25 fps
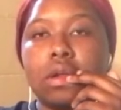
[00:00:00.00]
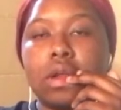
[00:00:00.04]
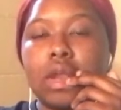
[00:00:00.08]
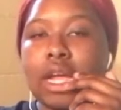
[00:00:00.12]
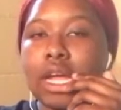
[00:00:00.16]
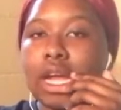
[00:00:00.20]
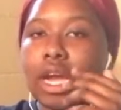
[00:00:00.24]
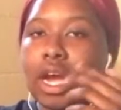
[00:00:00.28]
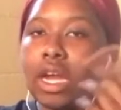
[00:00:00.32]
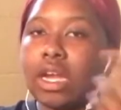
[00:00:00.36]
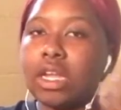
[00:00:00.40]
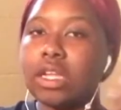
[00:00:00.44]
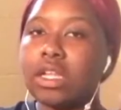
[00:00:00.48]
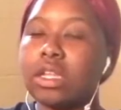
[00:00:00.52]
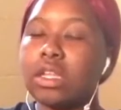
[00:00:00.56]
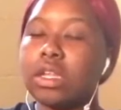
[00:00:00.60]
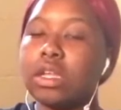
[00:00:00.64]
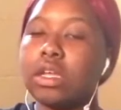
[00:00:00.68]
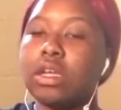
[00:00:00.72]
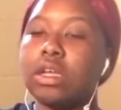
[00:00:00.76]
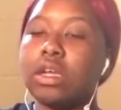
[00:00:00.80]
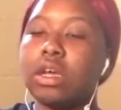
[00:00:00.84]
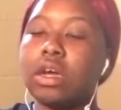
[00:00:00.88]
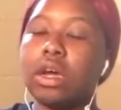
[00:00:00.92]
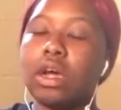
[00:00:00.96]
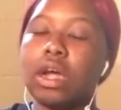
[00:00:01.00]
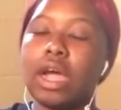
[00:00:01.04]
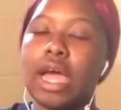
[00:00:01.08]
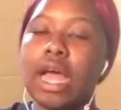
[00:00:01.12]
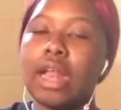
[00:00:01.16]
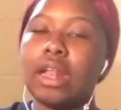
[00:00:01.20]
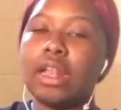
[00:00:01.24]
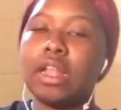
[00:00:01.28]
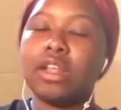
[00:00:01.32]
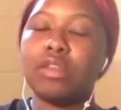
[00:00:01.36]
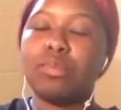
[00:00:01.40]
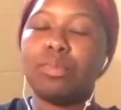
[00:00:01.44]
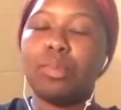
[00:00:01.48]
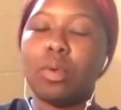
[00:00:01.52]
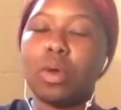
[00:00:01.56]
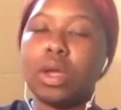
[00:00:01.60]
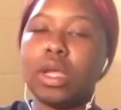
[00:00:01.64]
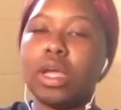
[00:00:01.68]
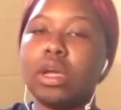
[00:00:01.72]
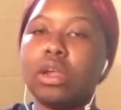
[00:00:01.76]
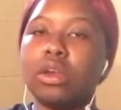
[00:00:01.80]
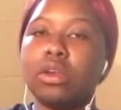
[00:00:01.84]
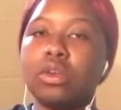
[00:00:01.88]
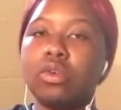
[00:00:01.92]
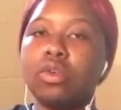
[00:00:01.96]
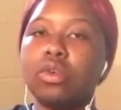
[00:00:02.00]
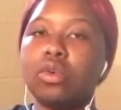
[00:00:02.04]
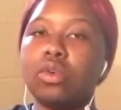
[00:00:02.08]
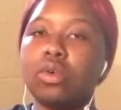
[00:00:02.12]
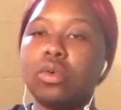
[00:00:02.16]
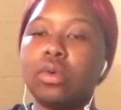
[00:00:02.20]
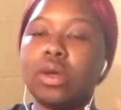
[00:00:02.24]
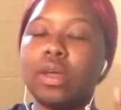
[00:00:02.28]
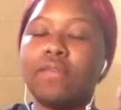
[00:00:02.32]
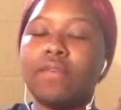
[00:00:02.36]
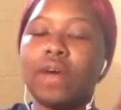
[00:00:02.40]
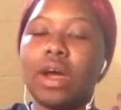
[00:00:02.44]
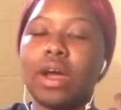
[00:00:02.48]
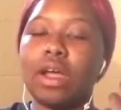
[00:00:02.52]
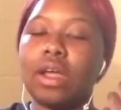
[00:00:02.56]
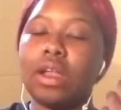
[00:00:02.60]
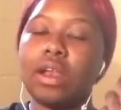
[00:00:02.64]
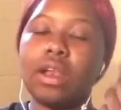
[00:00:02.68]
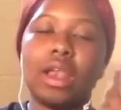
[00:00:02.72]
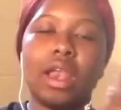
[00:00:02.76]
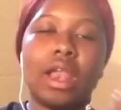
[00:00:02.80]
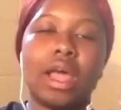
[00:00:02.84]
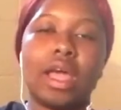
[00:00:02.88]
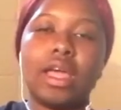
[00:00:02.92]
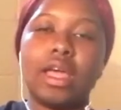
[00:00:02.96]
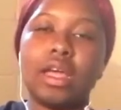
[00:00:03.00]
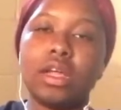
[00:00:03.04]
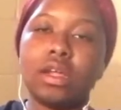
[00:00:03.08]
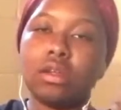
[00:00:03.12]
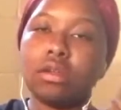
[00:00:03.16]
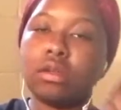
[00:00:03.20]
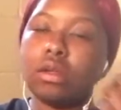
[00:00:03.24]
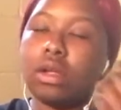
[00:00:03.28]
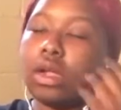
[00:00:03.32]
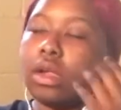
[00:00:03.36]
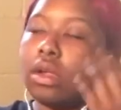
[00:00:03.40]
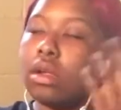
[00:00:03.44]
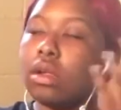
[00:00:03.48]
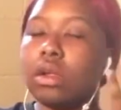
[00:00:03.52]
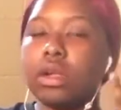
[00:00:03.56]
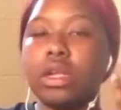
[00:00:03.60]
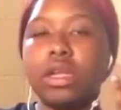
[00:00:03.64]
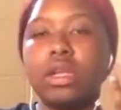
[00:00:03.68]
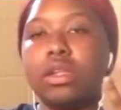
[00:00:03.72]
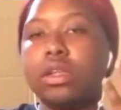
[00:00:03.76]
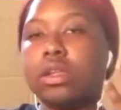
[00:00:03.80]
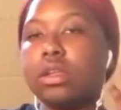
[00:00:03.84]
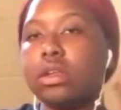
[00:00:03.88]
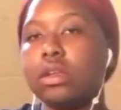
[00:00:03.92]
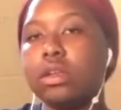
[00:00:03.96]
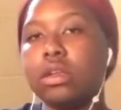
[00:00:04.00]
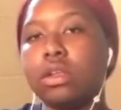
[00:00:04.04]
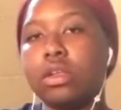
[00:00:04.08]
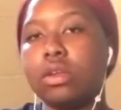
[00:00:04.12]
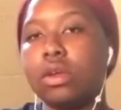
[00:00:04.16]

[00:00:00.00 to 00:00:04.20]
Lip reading: Like, honestly, at this point, I do. If, like, it's just